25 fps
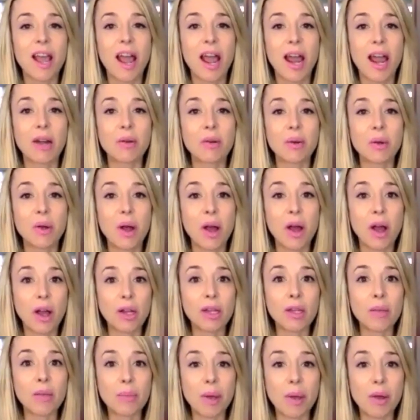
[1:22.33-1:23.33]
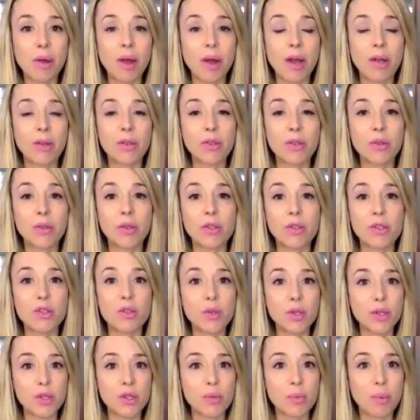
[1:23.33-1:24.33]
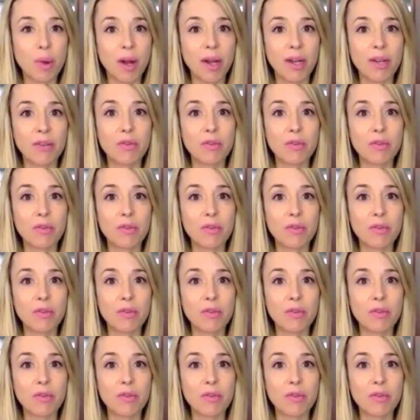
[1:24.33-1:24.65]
I wrote all about how you can switch your body